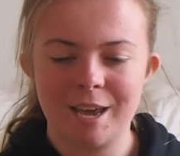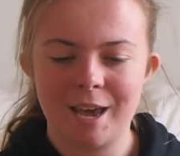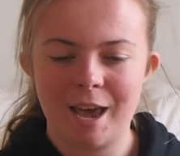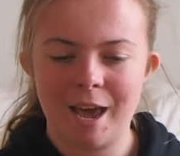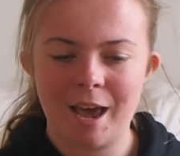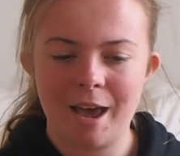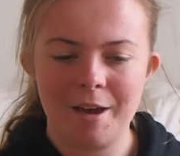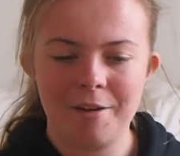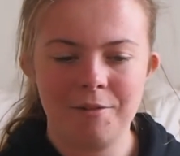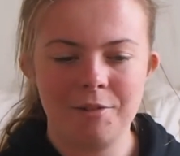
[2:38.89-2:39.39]

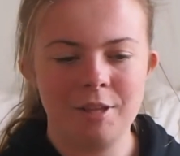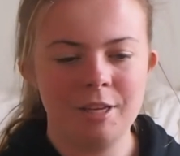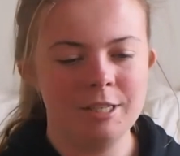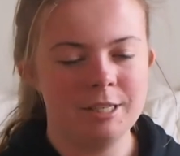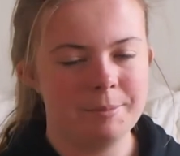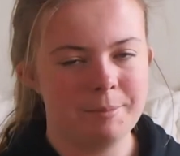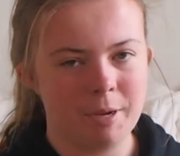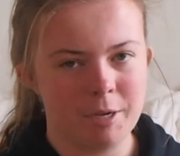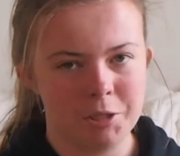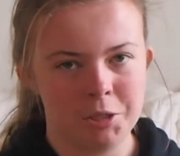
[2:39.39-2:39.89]
have these
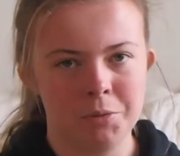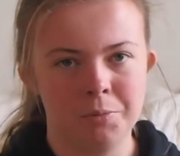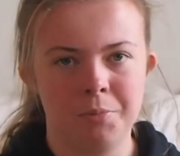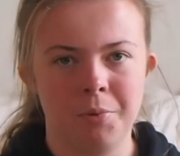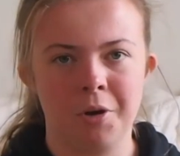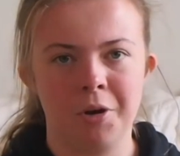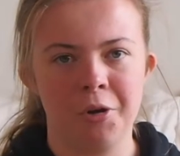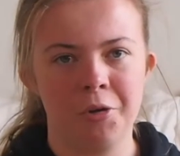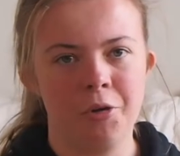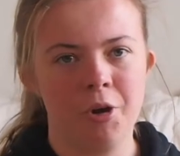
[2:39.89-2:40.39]
special
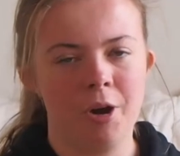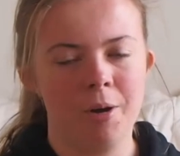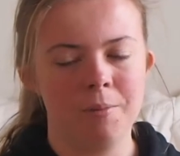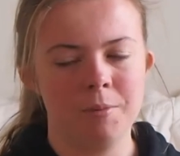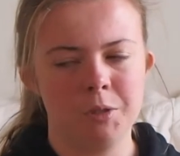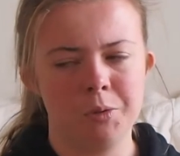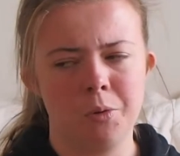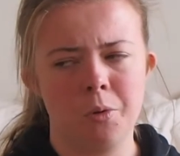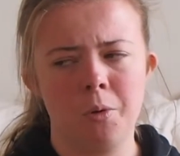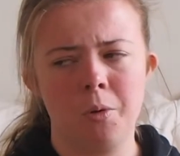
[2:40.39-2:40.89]

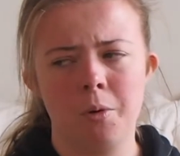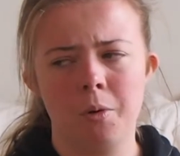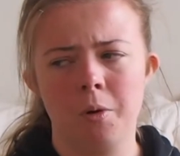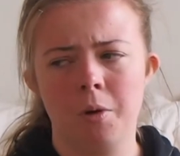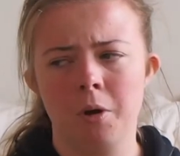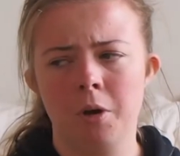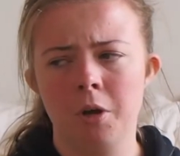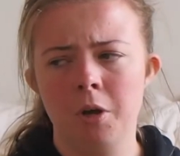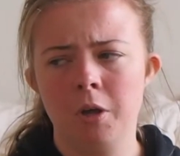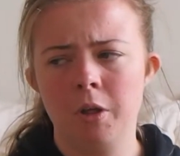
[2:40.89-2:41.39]
programs or
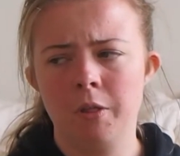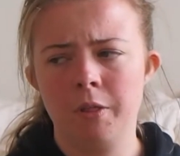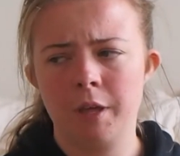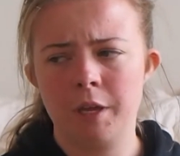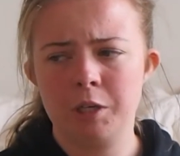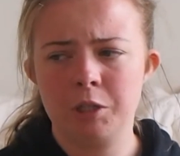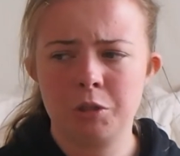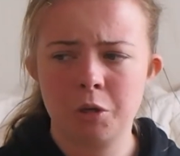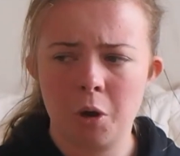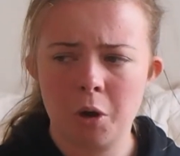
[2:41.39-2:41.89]
they
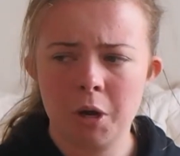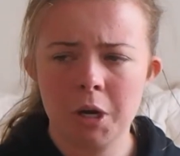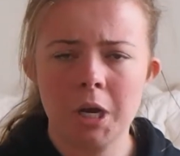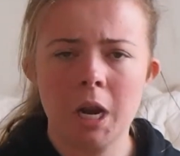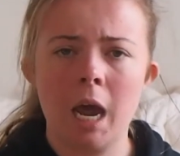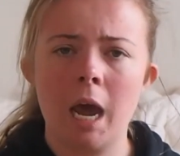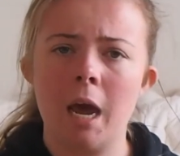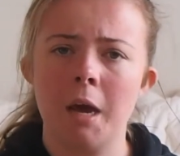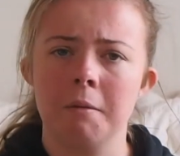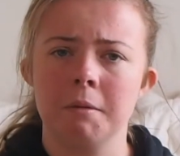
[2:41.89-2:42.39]
don't
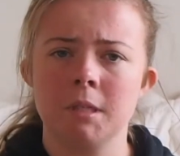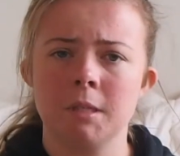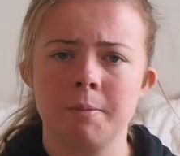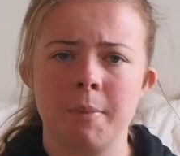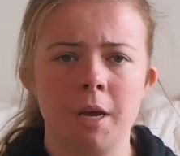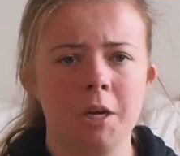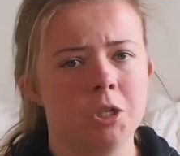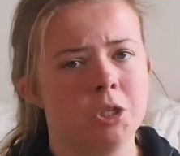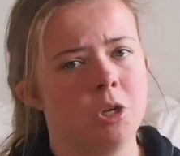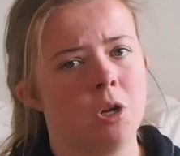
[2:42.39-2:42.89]
have
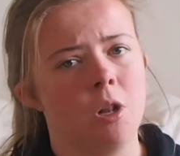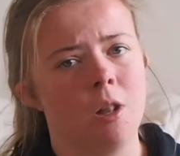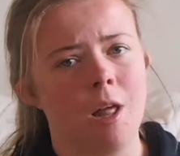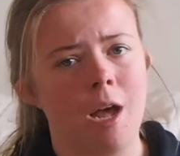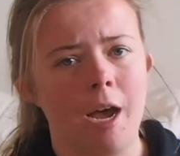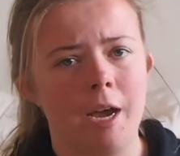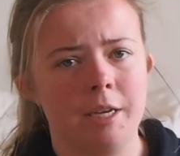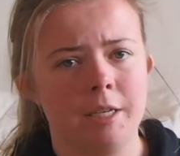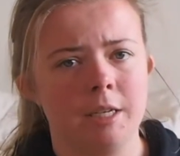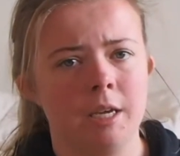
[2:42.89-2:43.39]
special
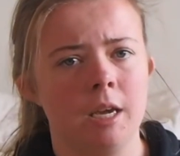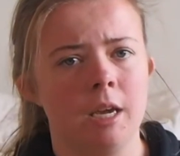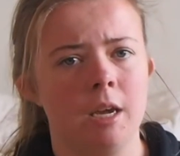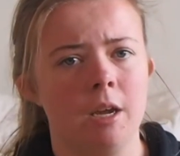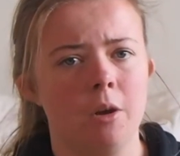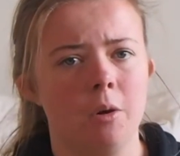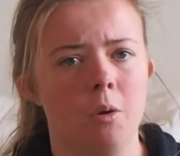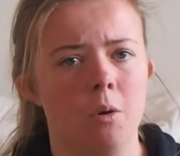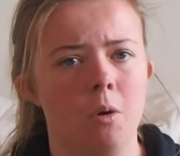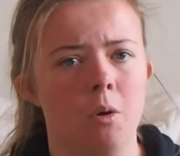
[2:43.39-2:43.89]

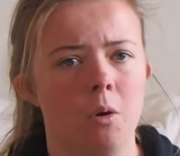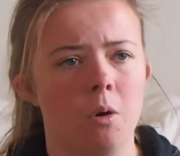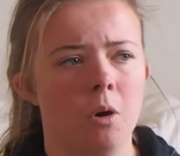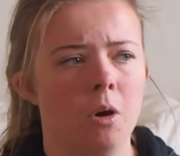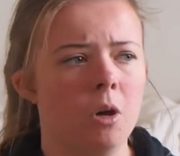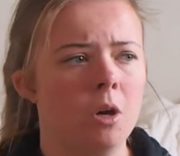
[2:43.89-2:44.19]
lighting or